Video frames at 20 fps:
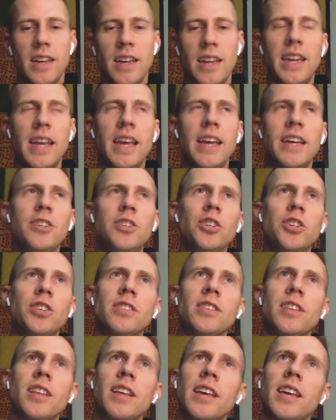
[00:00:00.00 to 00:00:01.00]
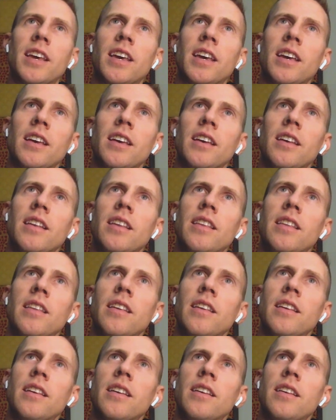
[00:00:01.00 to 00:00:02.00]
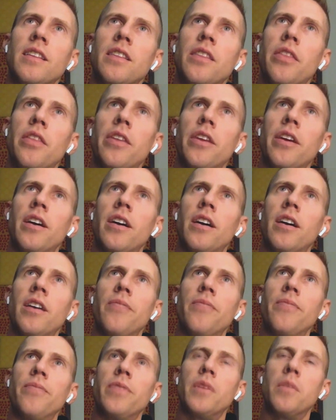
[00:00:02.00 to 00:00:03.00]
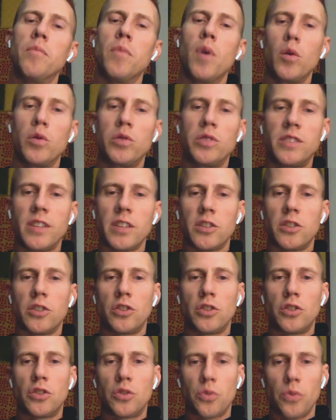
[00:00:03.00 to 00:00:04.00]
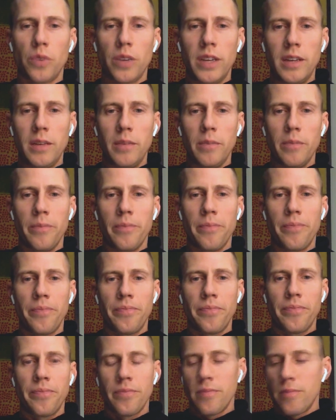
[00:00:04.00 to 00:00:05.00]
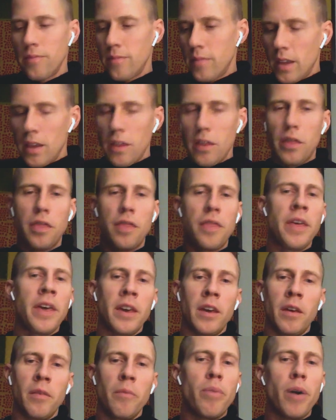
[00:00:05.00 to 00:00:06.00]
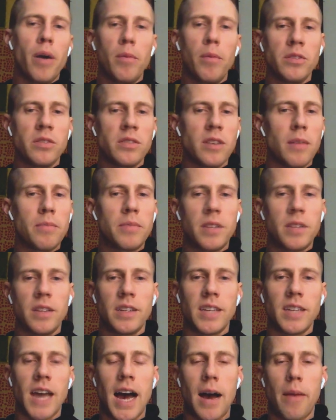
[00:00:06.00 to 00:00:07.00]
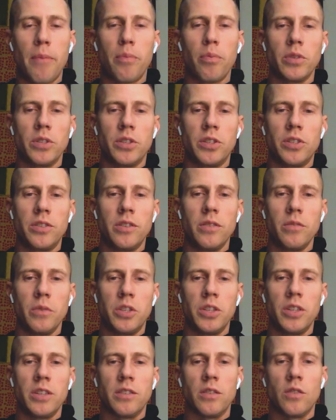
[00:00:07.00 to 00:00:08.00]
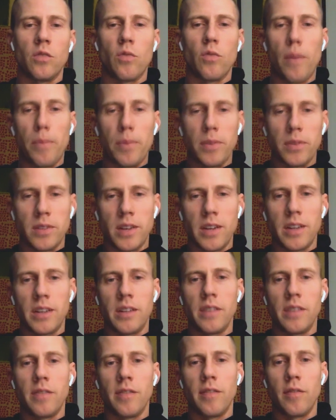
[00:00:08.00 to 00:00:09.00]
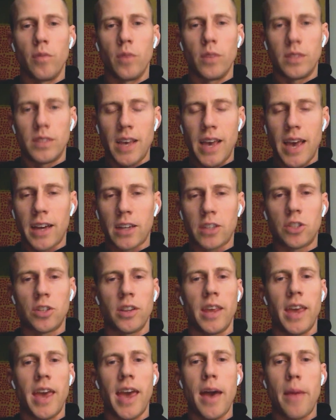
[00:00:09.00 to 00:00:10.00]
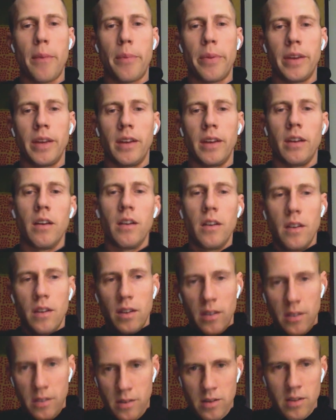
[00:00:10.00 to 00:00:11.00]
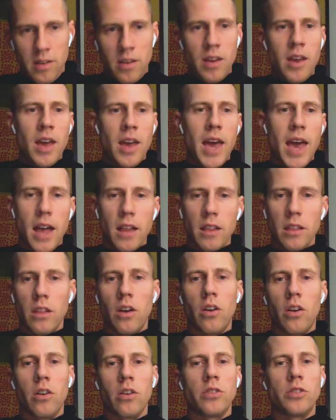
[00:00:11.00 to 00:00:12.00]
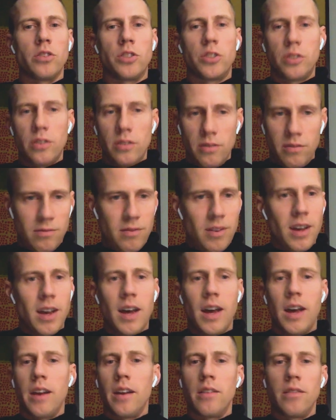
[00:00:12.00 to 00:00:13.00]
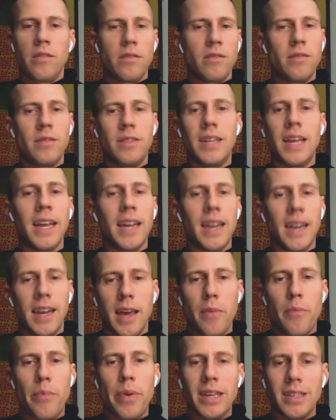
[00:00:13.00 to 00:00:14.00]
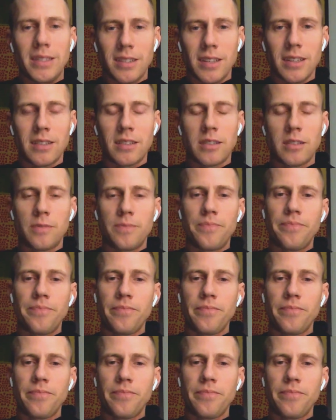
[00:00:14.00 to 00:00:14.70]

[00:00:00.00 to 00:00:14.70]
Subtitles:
And just like the most extreme thing bubbles up to the top, which isn't representative of what's actually happening at large on a day-to-day basis.